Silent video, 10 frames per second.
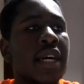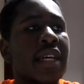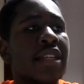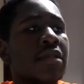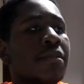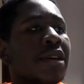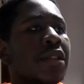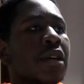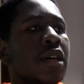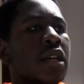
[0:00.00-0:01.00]
his
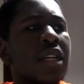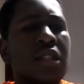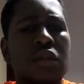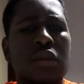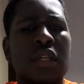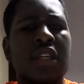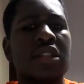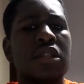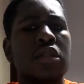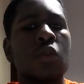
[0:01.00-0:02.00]
mother, he
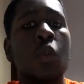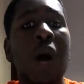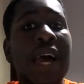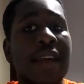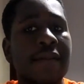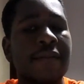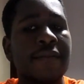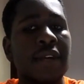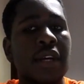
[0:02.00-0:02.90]
his wife,